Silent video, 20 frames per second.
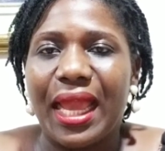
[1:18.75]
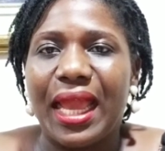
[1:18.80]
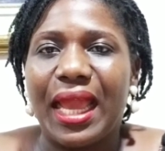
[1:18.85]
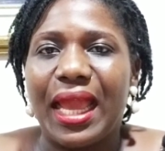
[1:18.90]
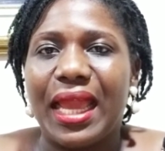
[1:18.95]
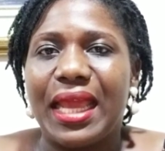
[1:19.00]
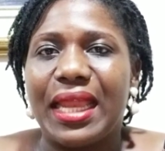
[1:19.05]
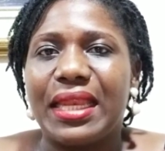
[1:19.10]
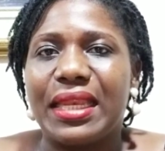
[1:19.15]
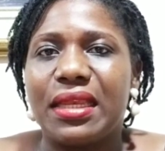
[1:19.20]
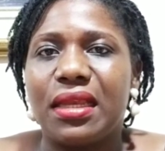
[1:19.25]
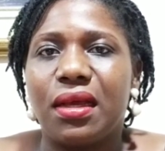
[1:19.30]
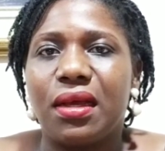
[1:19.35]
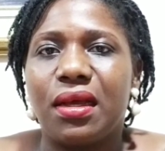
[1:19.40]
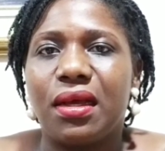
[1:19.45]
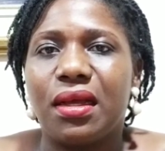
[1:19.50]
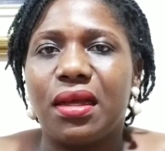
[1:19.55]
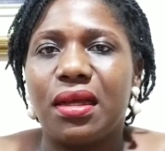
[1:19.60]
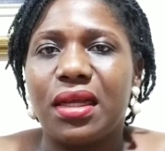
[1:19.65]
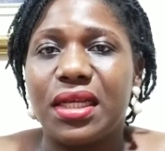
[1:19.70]
And
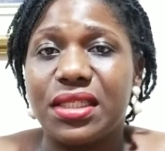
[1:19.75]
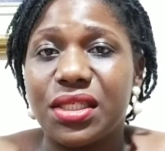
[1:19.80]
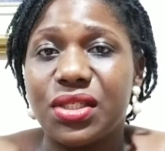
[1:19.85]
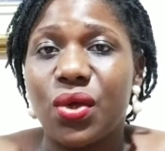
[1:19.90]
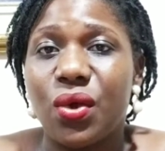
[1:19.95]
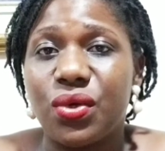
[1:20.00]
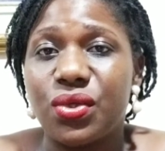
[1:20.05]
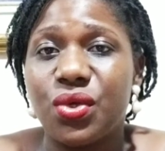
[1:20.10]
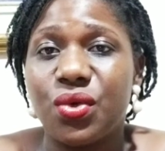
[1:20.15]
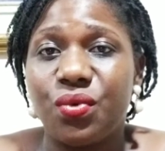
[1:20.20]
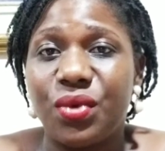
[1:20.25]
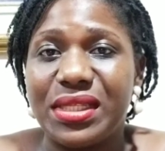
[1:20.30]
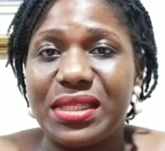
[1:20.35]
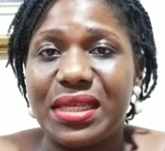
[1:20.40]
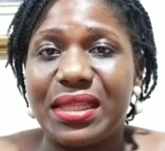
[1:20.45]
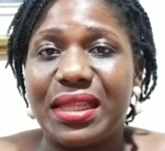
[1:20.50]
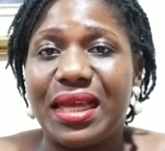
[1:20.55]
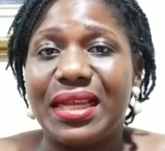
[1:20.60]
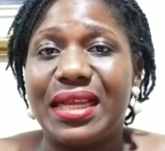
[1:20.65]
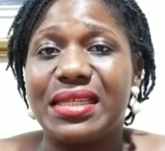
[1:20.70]
it is also
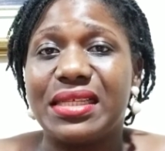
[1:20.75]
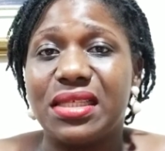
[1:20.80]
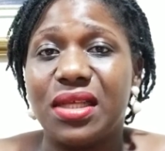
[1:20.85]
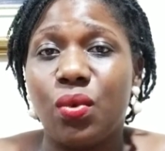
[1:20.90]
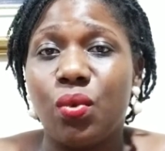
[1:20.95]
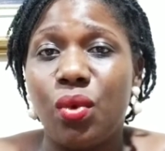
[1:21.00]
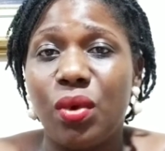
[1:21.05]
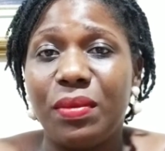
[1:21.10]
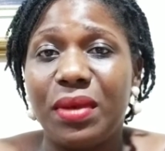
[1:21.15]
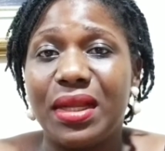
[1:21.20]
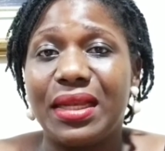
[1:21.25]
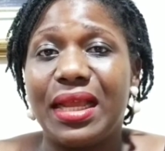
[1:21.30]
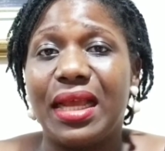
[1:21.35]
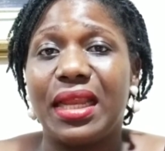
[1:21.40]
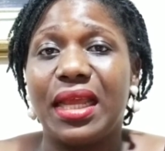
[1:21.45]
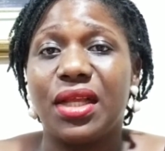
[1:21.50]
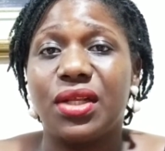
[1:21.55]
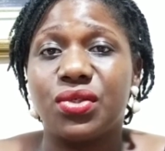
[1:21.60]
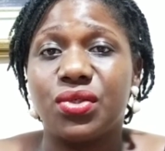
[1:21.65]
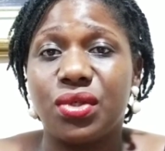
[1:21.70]
written that it is a woman that
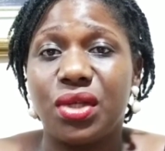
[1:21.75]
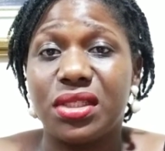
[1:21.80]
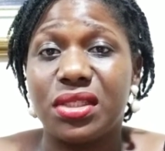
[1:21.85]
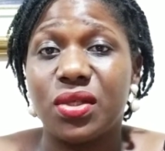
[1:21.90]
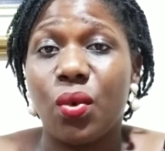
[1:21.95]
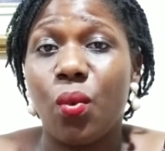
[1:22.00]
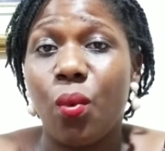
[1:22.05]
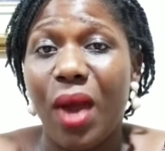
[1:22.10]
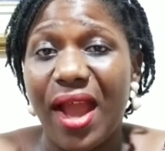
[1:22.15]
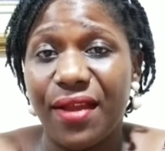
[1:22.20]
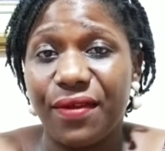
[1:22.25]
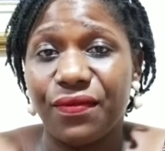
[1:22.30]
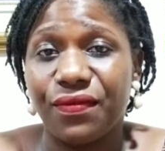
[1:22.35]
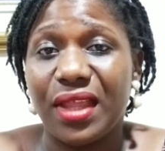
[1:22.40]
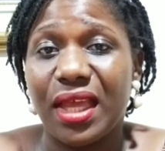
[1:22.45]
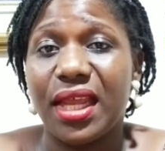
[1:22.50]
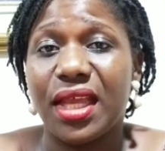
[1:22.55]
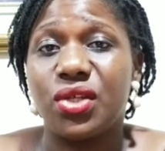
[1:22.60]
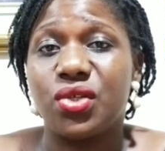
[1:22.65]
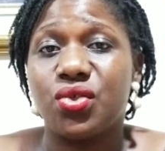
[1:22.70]
it's a wife
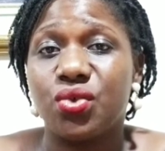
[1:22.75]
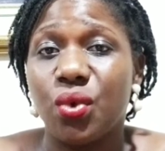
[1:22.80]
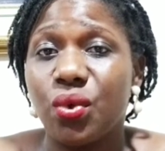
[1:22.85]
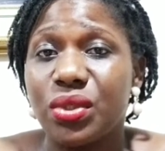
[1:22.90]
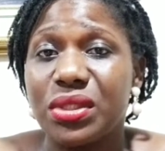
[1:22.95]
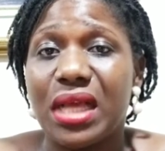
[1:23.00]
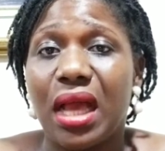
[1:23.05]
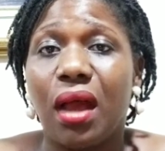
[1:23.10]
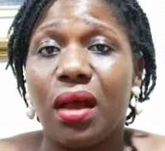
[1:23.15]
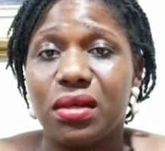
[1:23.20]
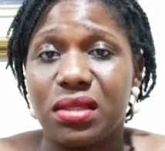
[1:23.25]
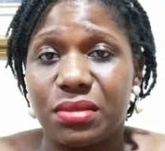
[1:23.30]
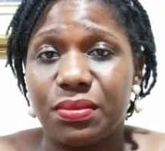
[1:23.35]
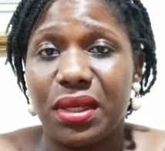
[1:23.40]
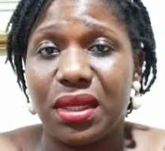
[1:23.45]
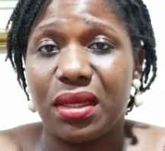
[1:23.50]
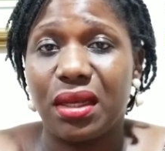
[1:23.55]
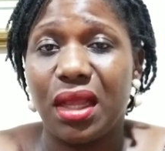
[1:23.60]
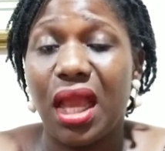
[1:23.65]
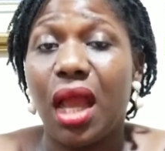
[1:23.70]
that enthrones her
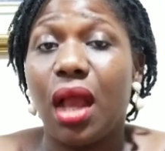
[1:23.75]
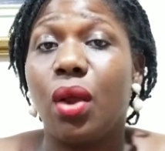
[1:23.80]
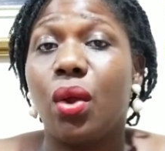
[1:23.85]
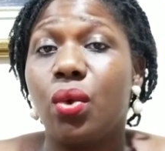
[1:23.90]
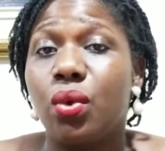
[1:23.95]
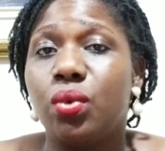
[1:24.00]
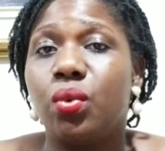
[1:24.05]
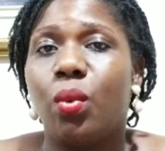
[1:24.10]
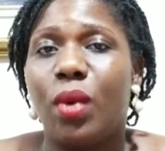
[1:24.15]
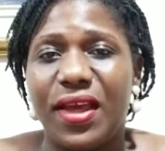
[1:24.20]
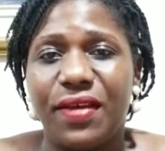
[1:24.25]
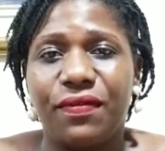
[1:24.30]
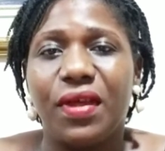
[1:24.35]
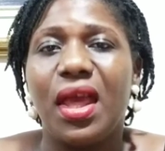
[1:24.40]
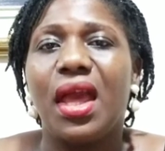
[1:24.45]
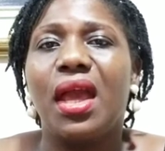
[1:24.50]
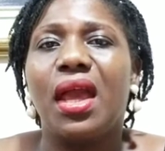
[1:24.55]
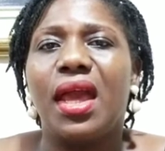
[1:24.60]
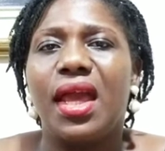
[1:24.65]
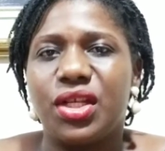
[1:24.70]
husband. A good wife
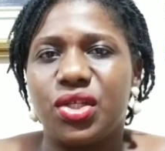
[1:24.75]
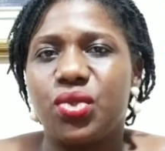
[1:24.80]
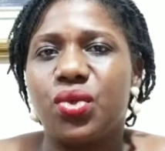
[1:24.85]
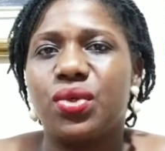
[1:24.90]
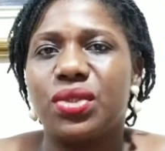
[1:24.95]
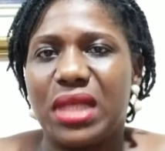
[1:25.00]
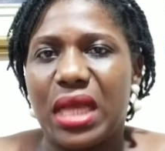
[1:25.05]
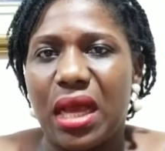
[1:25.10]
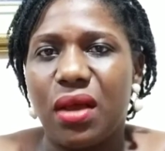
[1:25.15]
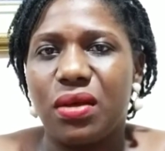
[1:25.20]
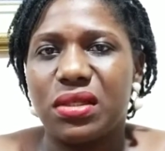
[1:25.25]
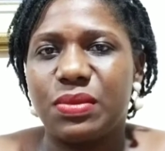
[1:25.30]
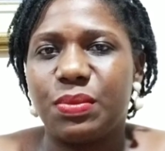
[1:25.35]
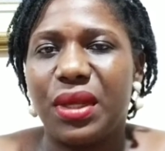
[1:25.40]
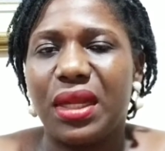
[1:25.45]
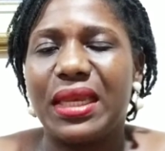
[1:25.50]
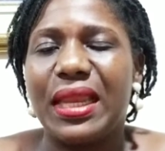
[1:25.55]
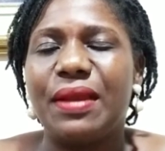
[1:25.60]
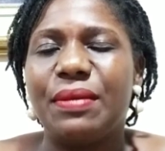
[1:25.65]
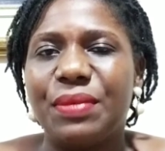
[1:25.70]
enthrones her
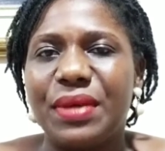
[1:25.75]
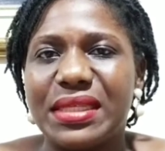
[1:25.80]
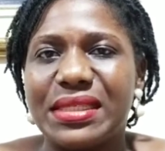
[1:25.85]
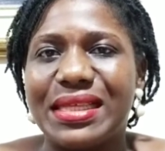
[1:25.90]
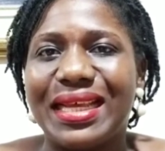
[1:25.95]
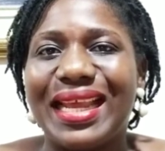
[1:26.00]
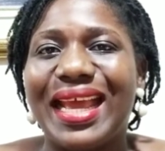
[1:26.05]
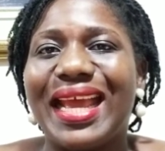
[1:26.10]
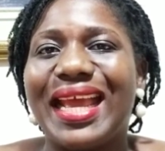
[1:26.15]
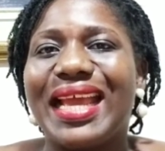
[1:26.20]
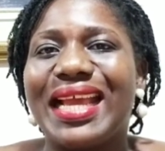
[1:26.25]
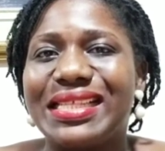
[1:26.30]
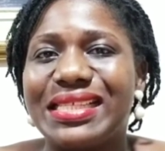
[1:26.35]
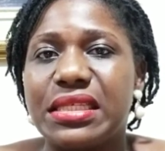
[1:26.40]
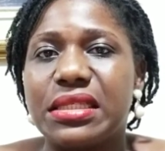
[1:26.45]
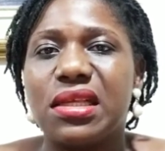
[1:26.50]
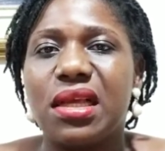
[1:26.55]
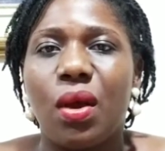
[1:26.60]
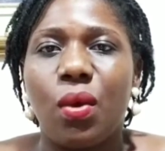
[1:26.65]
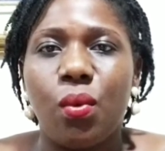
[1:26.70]
husband. That means that it
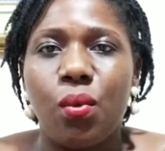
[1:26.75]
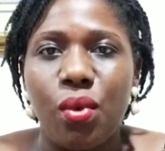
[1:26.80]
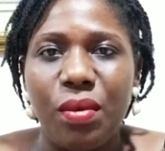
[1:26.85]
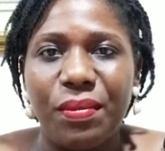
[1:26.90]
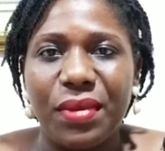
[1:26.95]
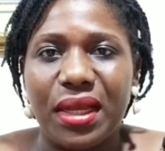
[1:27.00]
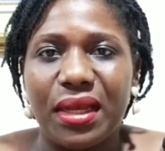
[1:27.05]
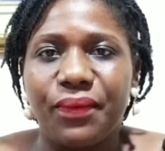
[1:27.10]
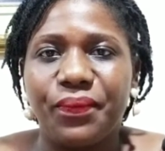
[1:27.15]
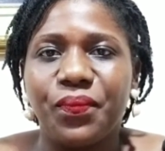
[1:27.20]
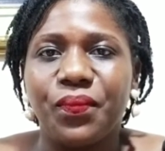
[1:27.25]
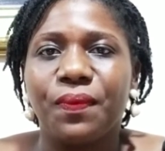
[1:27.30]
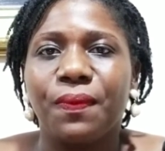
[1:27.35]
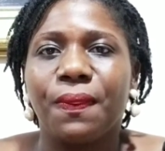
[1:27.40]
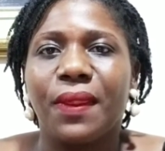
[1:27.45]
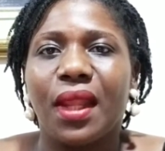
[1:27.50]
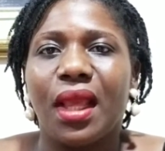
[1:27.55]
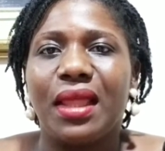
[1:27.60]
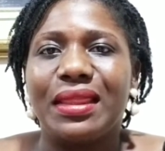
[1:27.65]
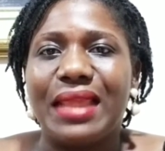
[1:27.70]
is a woman
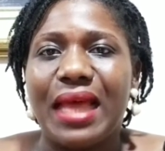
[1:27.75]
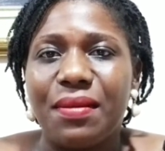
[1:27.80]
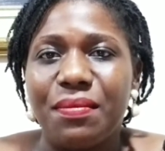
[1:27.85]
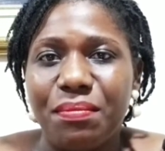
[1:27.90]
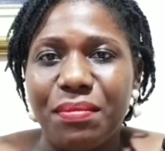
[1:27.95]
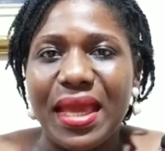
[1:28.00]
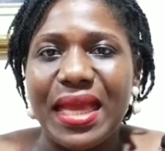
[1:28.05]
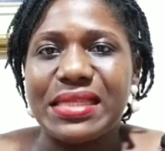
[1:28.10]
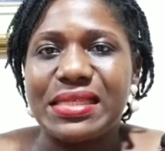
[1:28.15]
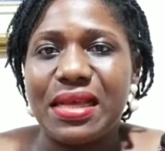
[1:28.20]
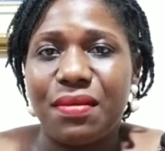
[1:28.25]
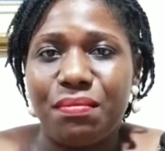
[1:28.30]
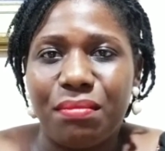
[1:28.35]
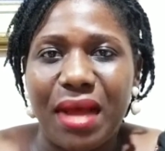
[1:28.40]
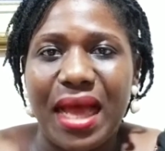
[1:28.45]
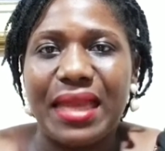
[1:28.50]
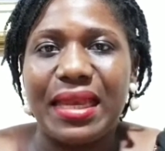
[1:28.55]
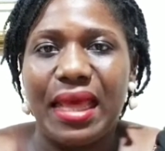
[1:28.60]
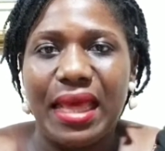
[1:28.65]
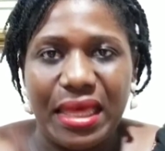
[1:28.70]
that makes a
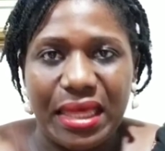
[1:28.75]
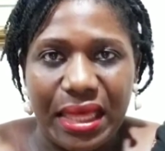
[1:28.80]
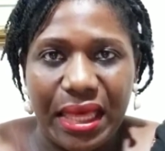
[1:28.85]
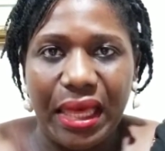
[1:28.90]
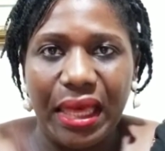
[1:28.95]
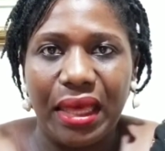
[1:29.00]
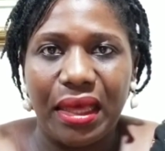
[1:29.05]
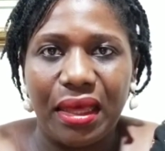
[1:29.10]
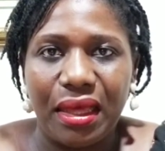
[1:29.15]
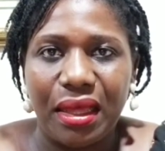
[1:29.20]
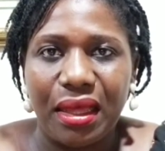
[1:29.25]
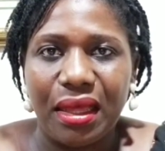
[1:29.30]
man a king.